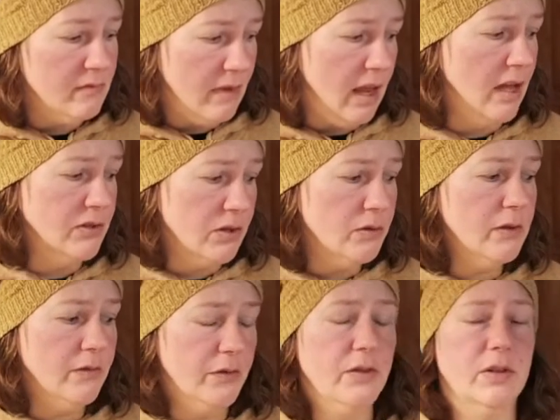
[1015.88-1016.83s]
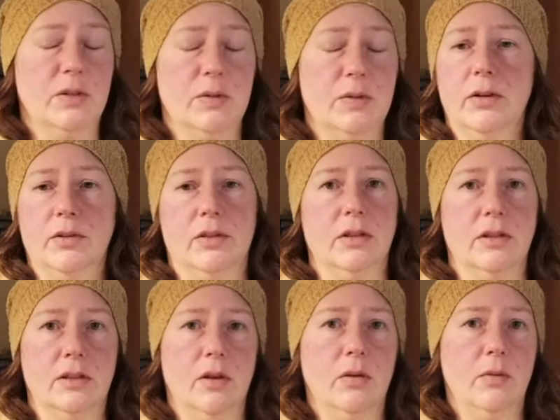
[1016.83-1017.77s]
And certainly for this person
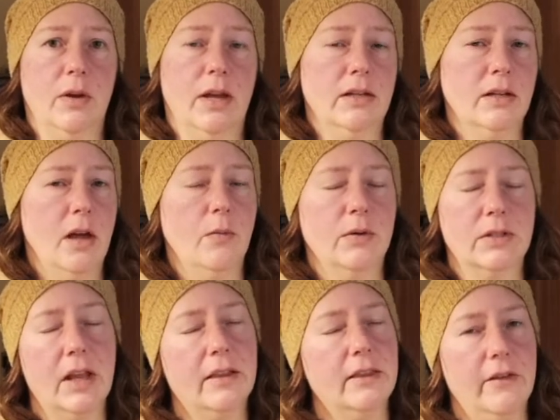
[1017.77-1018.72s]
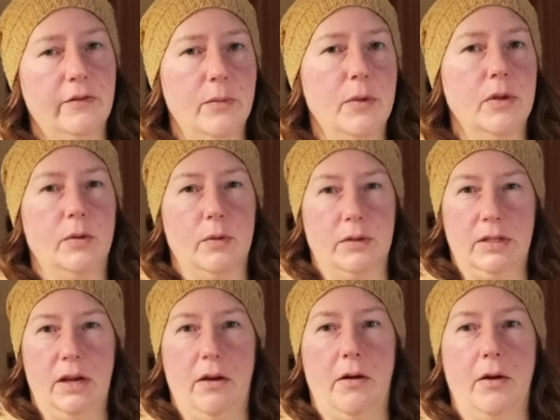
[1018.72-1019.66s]
who was not that familiar with
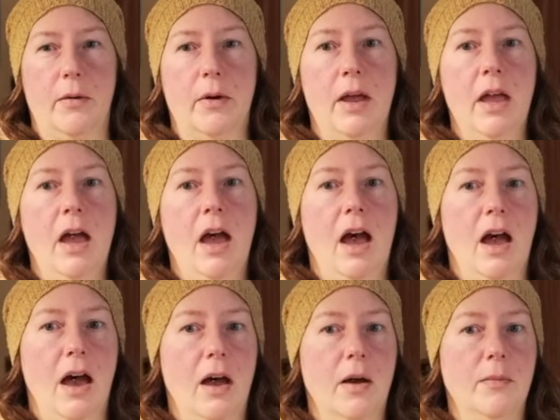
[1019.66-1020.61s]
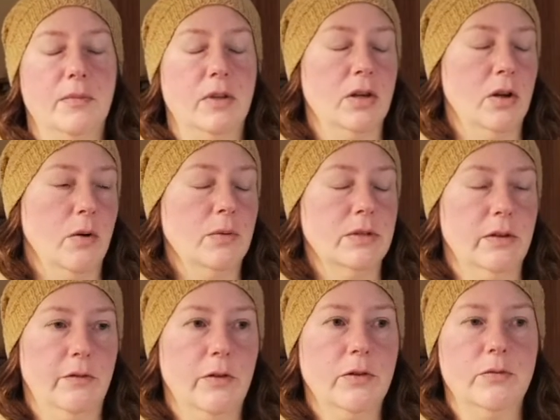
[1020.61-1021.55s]
tarot, you know, was
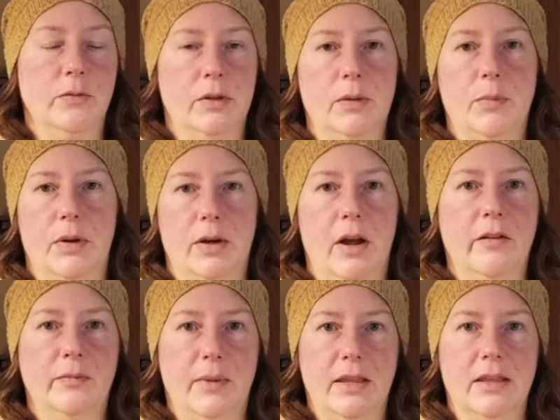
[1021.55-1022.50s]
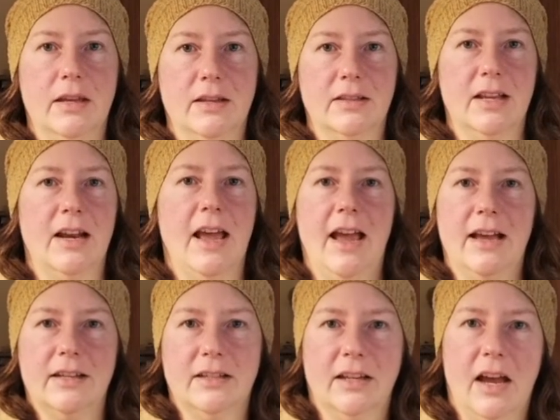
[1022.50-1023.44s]
at first really put off by this, and I
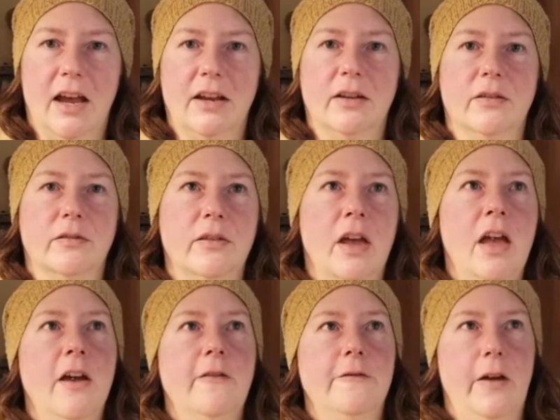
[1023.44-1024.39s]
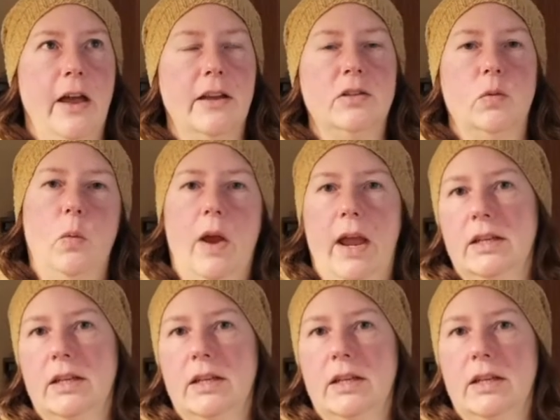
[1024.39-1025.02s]
had to kind of find a way